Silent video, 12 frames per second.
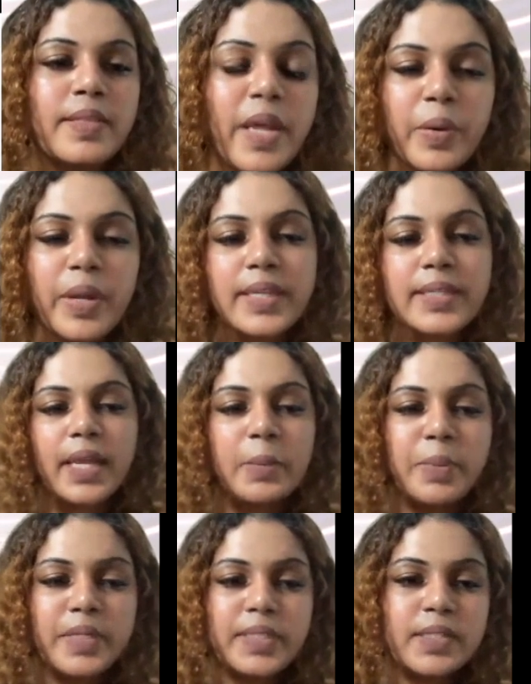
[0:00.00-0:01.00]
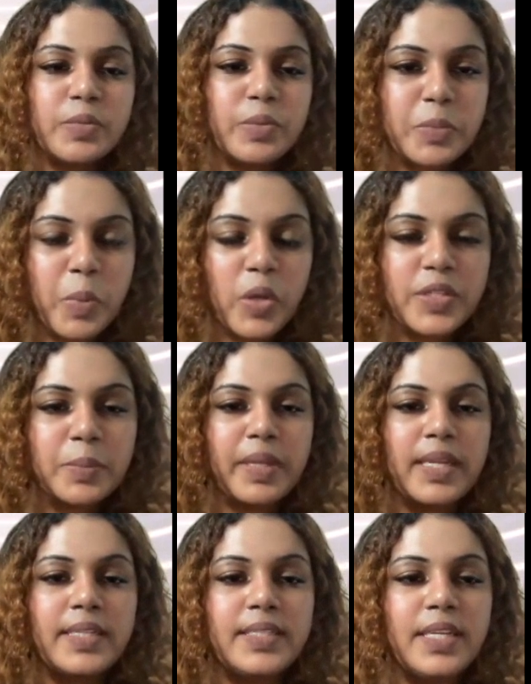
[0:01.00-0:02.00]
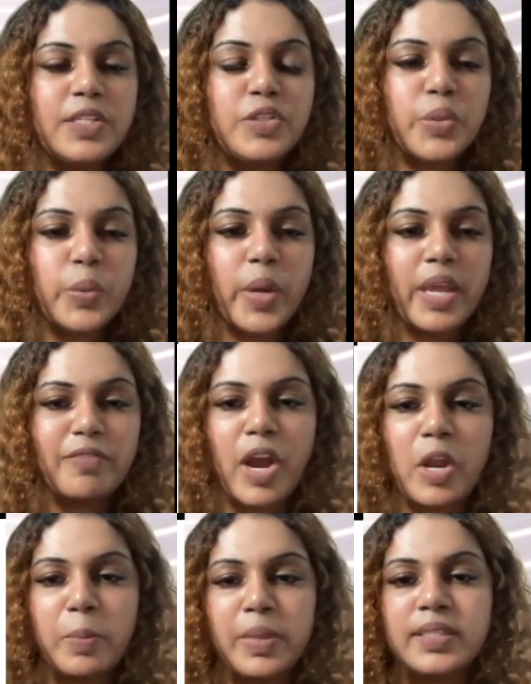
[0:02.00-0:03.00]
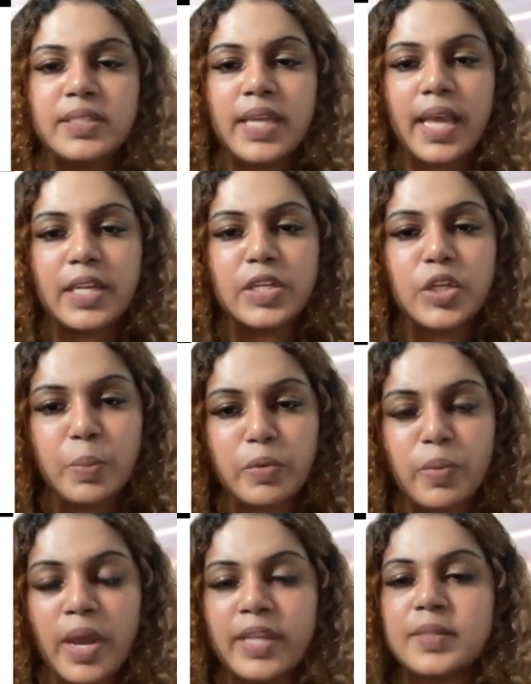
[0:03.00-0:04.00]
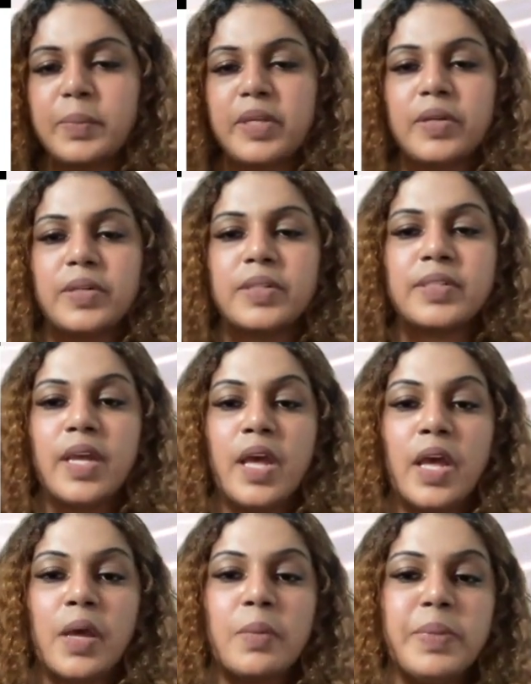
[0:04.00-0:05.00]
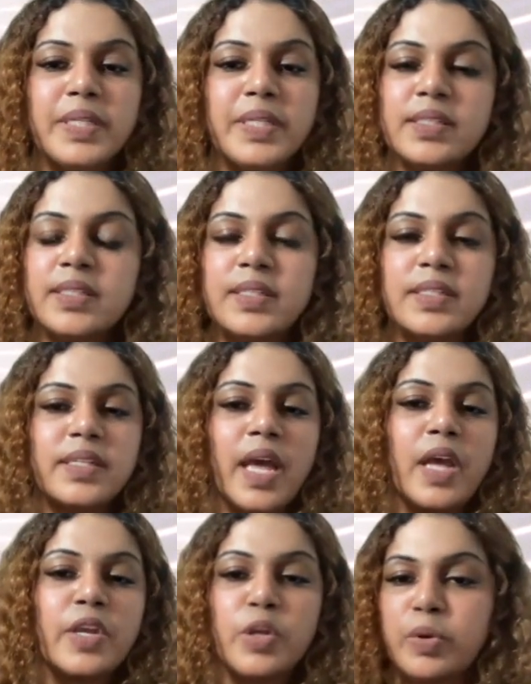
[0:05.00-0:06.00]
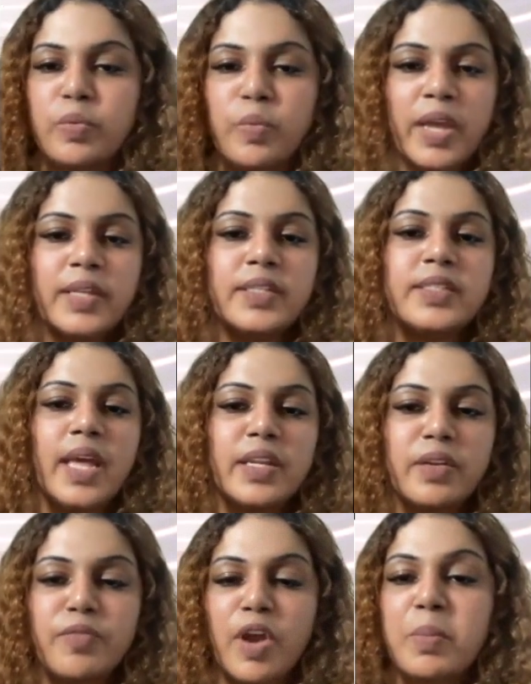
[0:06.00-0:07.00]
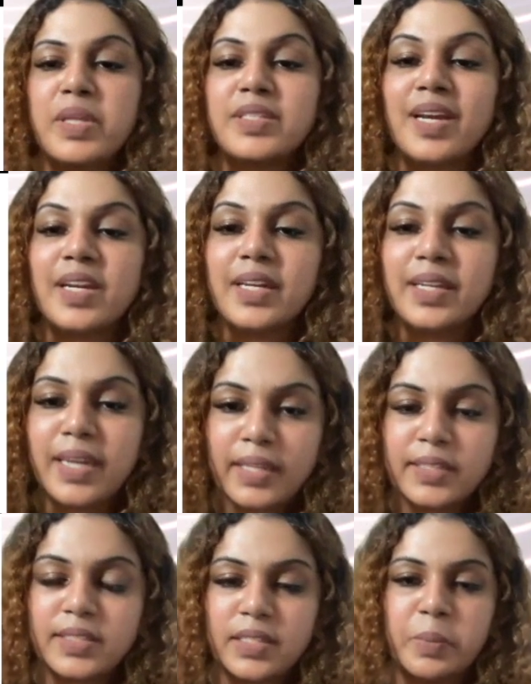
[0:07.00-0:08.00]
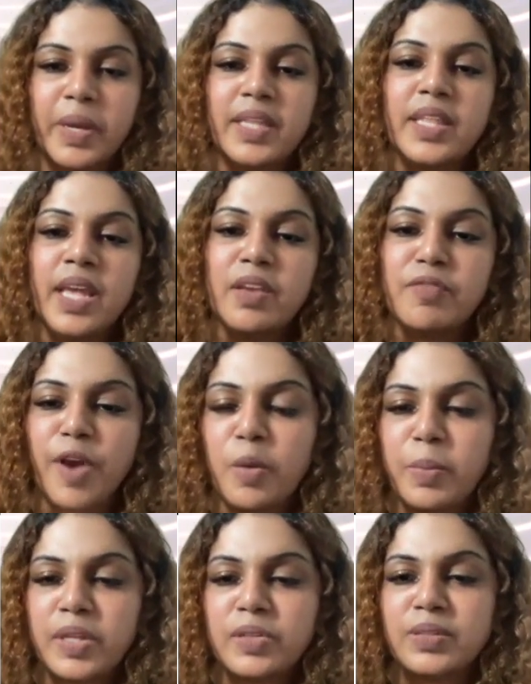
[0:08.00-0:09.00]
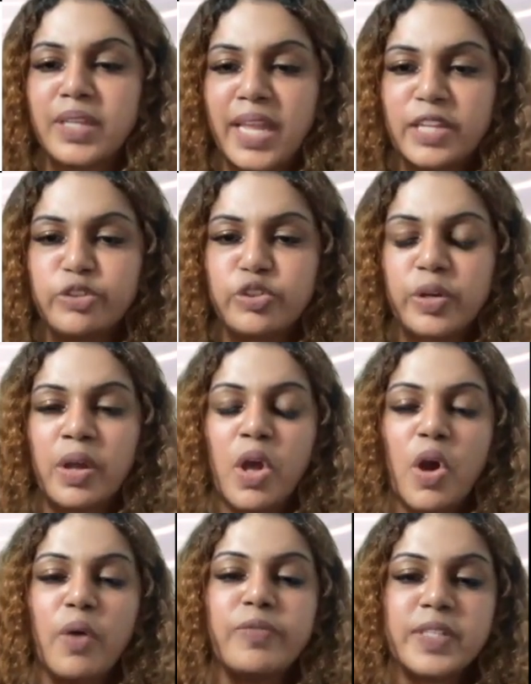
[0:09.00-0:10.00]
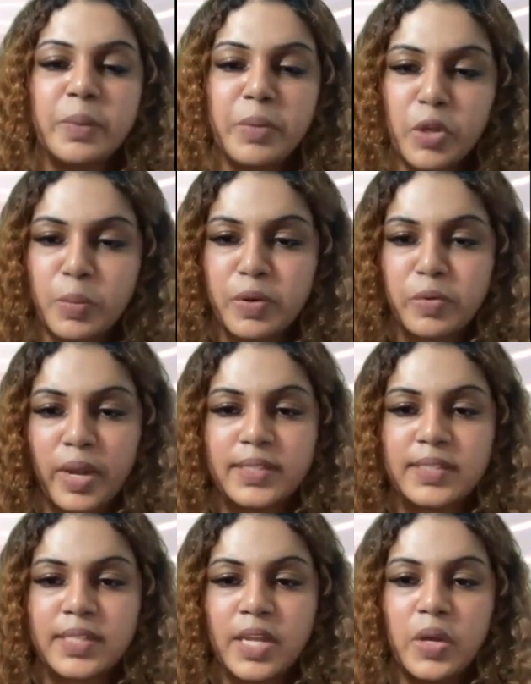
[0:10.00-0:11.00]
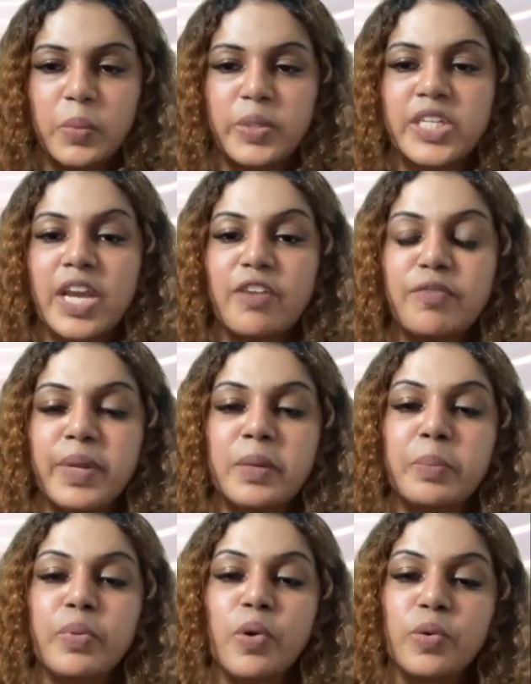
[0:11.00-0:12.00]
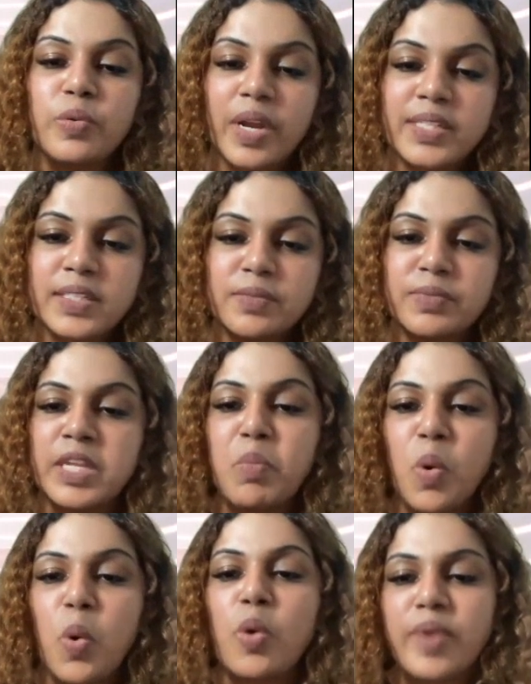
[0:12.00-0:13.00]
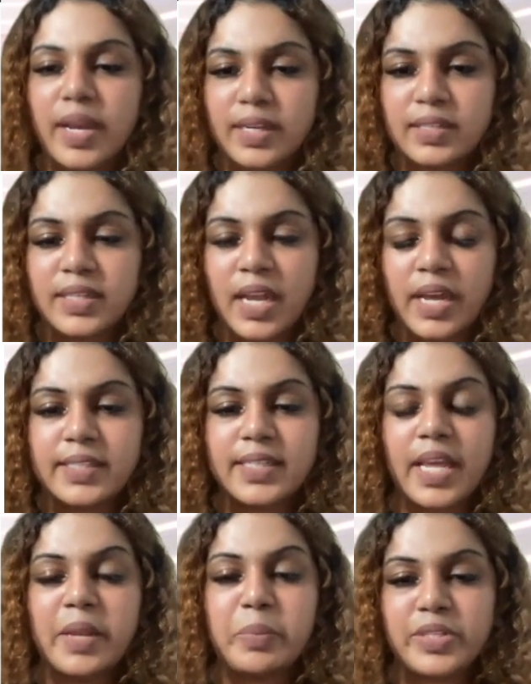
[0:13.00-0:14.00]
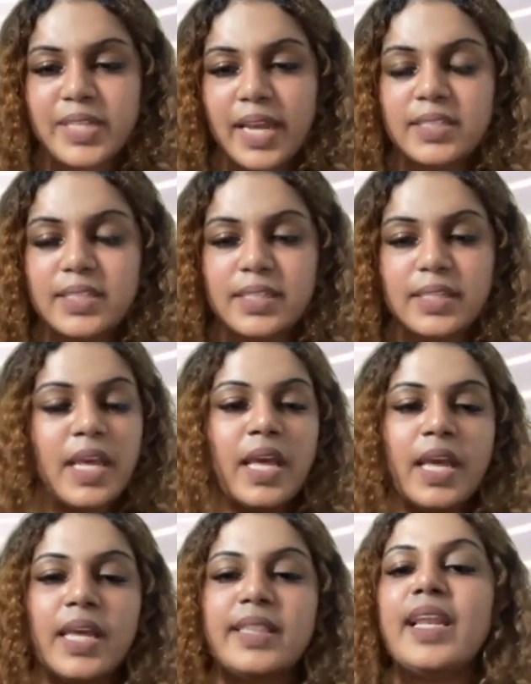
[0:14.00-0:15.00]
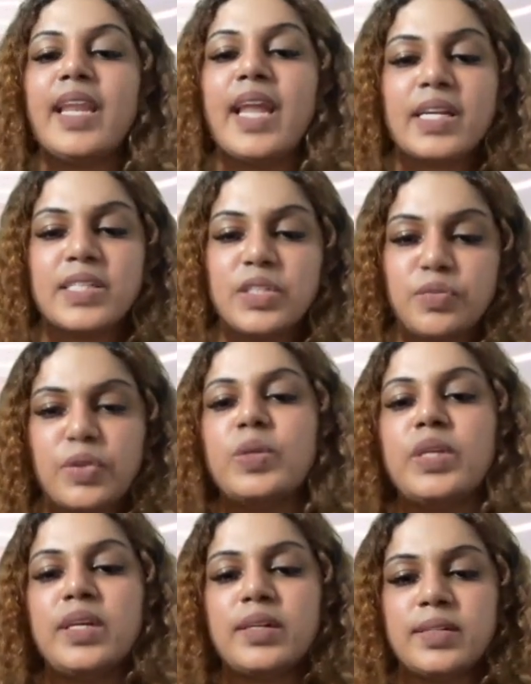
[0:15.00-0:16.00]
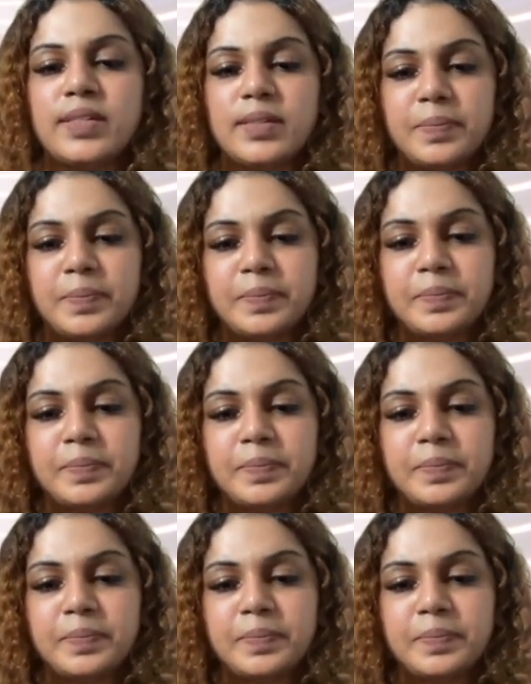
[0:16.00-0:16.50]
There is a business responsibility to environment and human rights because businesses, human rights, and environment are connected by the environmental nature of some human rights, which have been progressively more recognized and protected in the last few years.